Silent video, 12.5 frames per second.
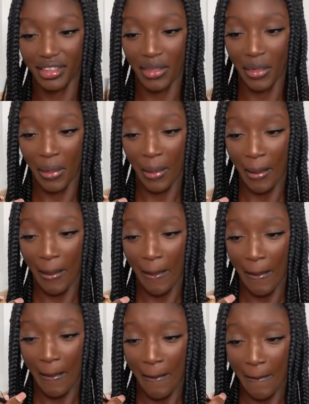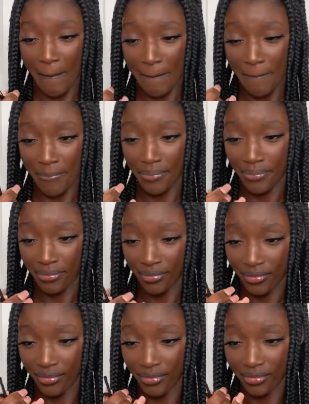
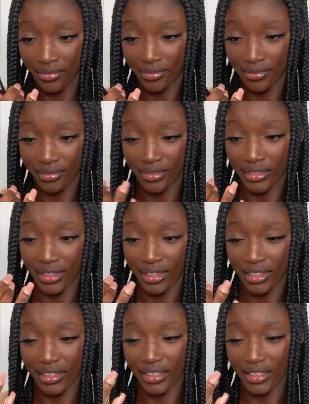(no one is talking)